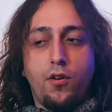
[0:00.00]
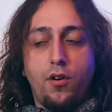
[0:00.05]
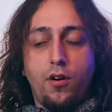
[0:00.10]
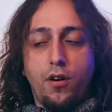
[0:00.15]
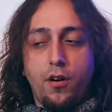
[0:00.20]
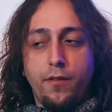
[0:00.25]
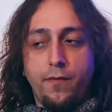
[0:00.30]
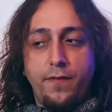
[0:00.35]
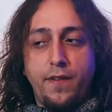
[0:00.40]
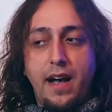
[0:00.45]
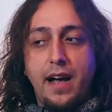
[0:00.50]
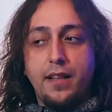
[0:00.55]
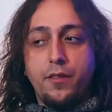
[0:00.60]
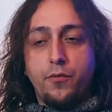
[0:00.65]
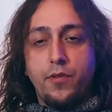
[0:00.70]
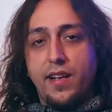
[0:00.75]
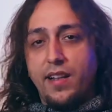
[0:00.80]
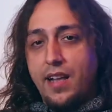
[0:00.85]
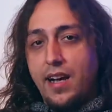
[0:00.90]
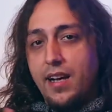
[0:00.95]
of
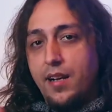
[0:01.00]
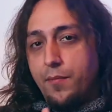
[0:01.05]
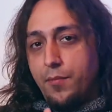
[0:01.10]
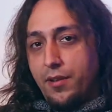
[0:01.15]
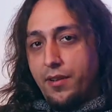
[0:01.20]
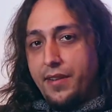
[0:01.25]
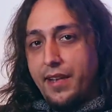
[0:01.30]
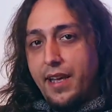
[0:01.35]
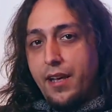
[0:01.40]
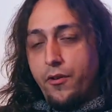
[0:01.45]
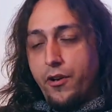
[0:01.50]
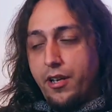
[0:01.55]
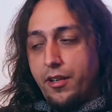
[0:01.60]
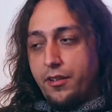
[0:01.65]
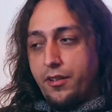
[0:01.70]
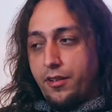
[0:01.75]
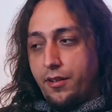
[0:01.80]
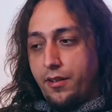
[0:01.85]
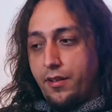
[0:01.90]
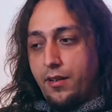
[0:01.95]
unreliable
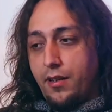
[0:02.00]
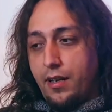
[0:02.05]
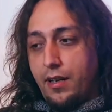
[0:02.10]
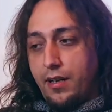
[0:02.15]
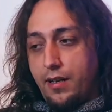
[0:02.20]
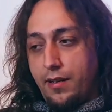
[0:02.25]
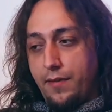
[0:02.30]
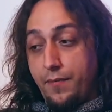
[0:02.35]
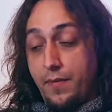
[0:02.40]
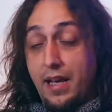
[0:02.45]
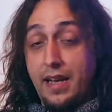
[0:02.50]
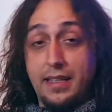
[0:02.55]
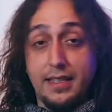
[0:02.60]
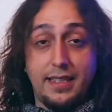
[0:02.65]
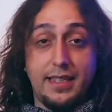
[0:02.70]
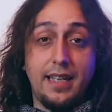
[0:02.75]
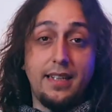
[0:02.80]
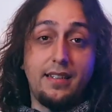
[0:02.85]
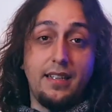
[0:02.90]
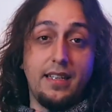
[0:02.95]
narrator. I
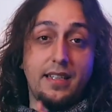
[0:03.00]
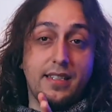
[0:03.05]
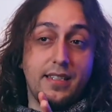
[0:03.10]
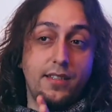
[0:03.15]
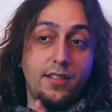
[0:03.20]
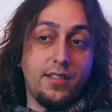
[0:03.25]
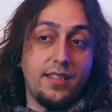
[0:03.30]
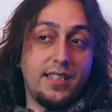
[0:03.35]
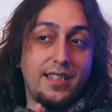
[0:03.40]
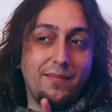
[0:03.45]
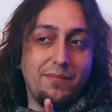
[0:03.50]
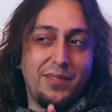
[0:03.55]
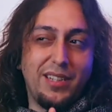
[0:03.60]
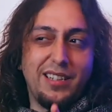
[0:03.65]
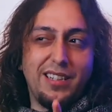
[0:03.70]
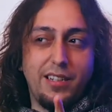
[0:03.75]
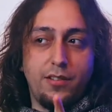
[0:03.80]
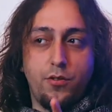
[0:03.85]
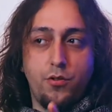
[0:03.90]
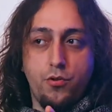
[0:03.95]
said it's not something
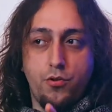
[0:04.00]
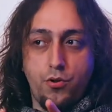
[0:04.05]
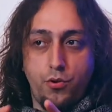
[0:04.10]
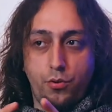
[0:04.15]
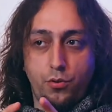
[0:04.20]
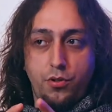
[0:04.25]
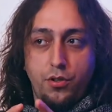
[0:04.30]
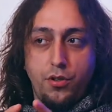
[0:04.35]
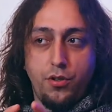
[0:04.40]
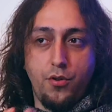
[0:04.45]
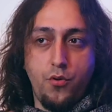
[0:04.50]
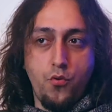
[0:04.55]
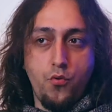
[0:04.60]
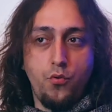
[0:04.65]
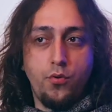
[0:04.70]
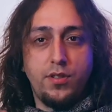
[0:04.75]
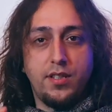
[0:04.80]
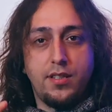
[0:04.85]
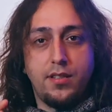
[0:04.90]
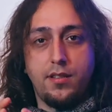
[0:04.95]
that you should
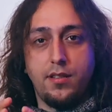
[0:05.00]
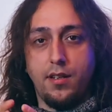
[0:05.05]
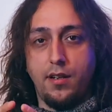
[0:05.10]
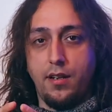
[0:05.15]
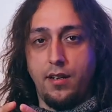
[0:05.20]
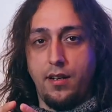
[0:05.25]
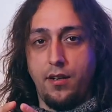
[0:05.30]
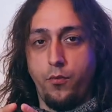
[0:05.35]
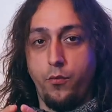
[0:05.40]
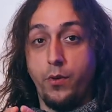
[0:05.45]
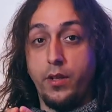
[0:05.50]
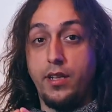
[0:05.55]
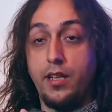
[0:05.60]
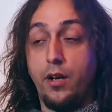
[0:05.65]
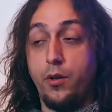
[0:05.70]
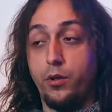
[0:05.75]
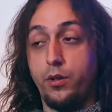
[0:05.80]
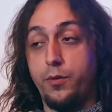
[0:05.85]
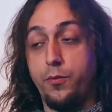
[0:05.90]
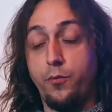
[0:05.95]
use
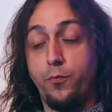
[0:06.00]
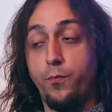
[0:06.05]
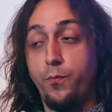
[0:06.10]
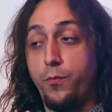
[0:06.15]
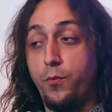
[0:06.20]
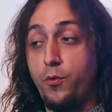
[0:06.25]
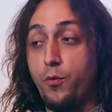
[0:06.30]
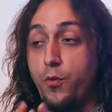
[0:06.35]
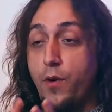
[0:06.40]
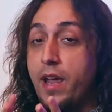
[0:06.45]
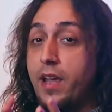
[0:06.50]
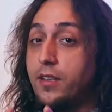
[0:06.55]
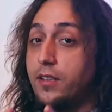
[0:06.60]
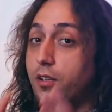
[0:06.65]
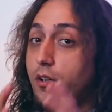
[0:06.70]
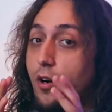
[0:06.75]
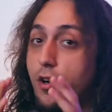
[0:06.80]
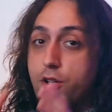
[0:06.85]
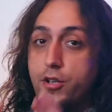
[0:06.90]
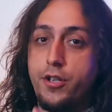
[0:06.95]
without great
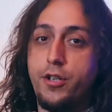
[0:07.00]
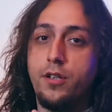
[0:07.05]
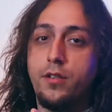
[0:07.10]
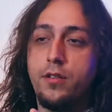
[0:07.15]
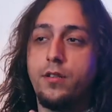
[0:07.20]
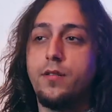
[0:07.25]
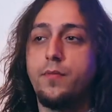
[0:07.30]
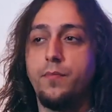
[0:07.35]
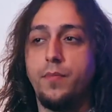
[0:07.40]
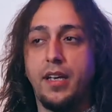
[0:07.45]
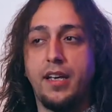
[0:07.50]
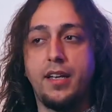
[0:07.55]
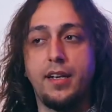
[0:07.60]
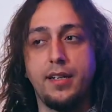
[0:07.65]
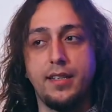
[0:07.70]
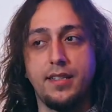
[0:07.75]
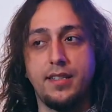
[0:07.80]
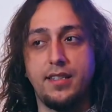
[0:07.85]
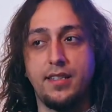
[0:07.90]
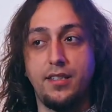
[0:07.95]
caution
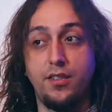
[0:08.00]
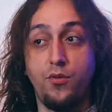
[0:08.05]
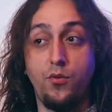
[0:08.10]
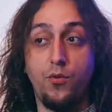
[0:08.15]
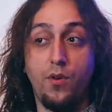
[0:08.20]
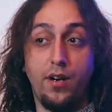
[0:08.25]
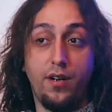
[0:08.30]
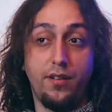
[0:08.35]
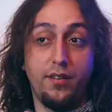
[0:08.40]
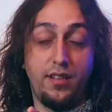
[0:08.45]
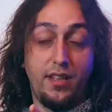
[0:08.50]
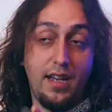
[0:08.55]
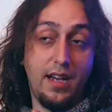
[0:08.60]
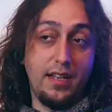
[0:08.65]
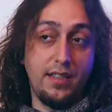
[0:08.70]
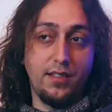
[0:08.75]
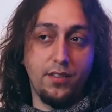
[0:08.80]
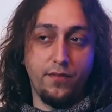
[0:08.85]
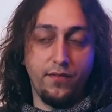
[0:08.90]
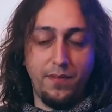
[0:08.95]
because you are the
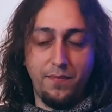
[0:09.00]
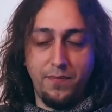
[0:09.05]
eyes of the